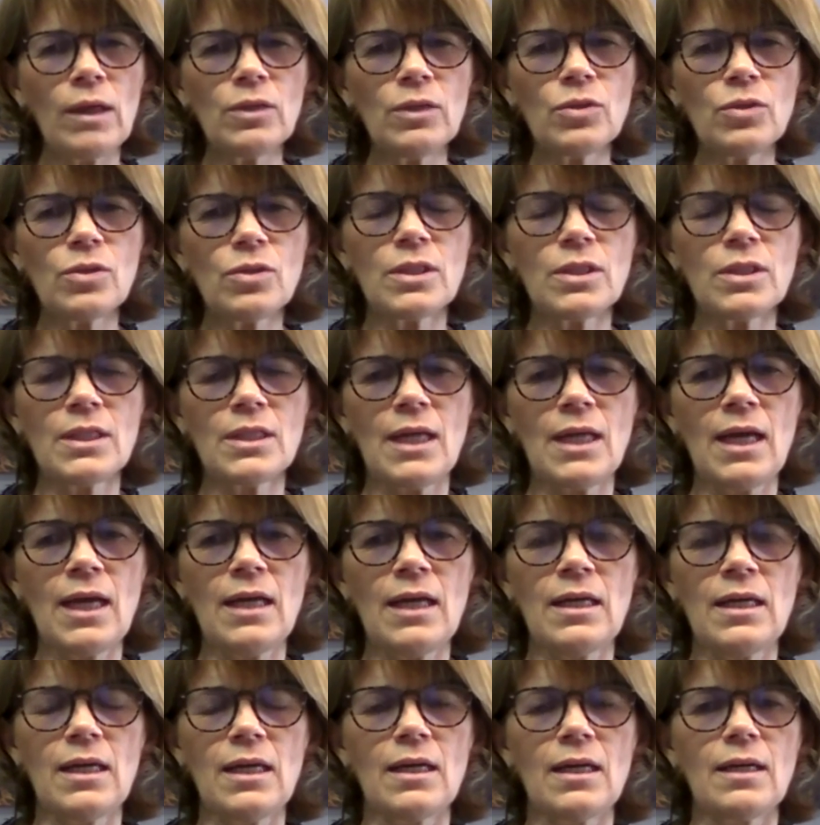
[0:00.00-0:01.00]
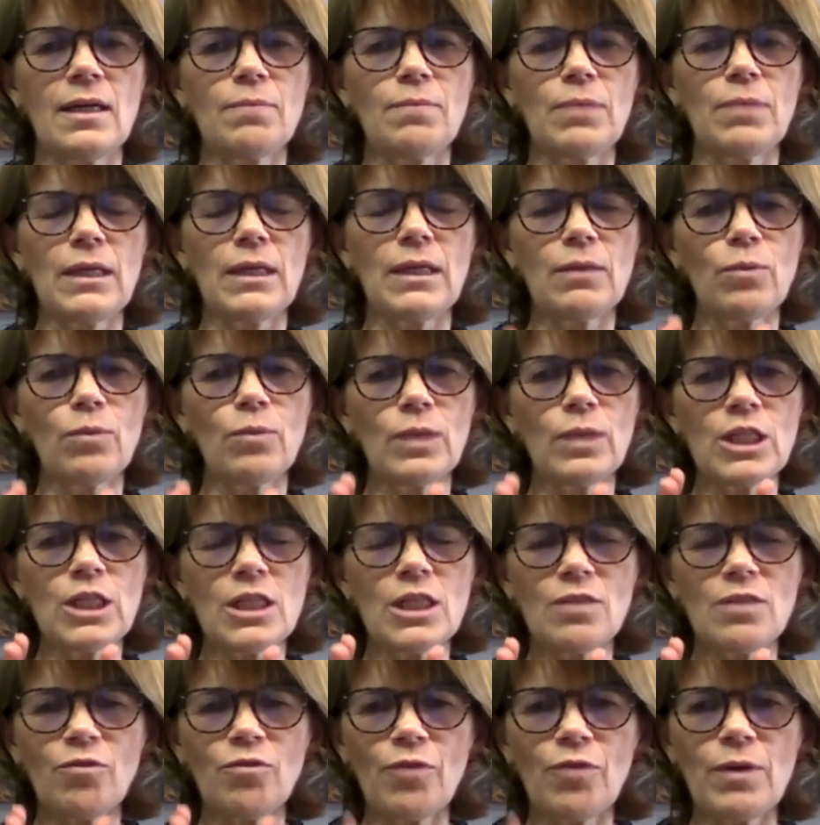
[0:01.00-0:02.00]
to say here, which
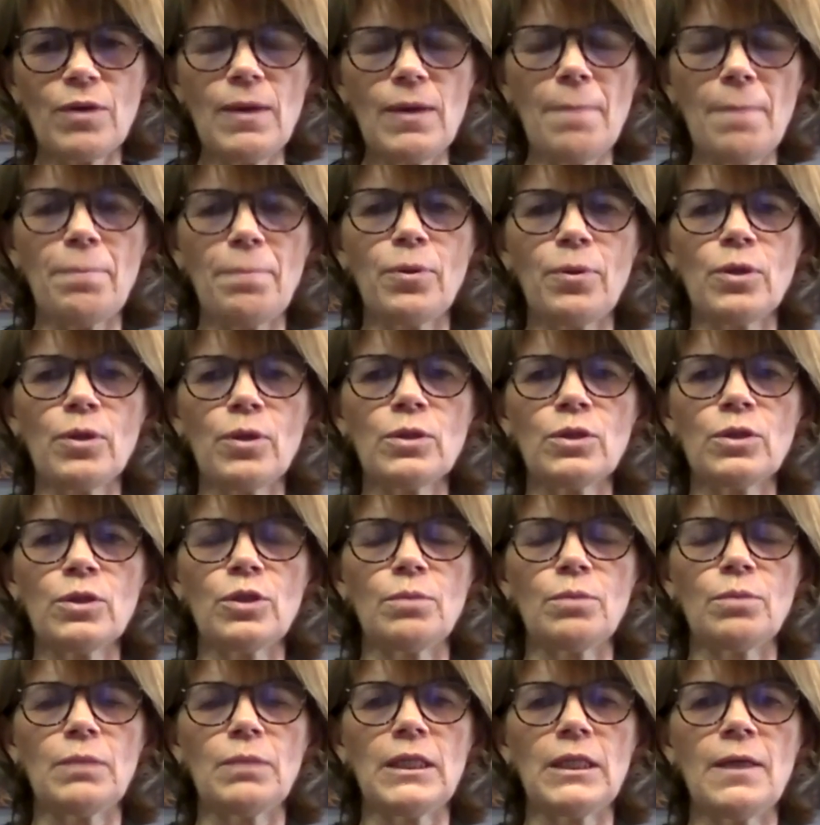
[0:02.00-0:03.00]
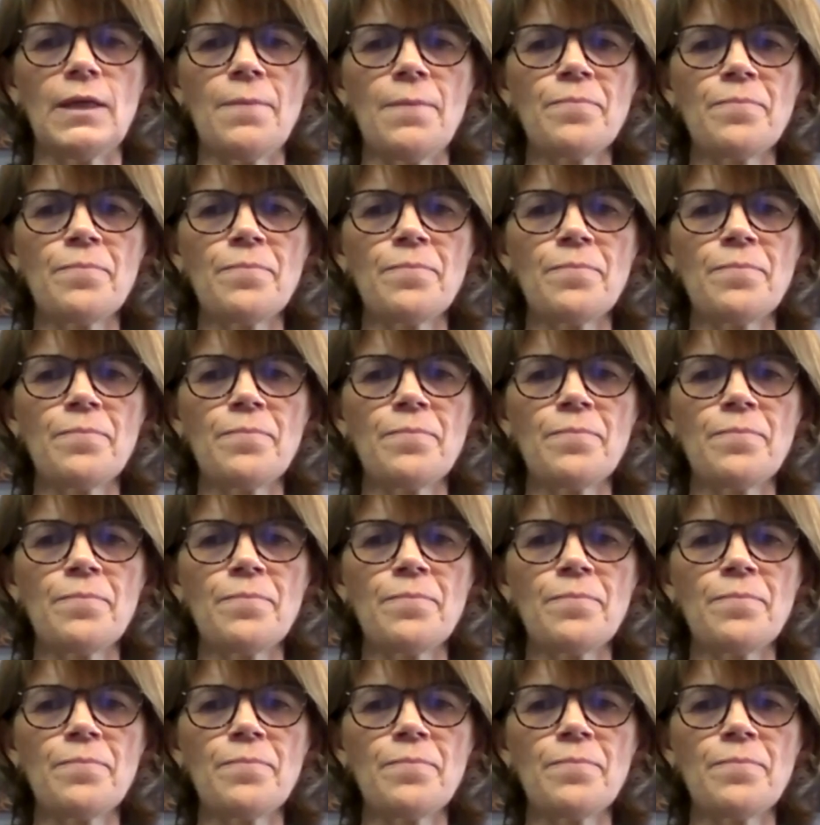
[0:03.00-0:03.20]
is very important to me,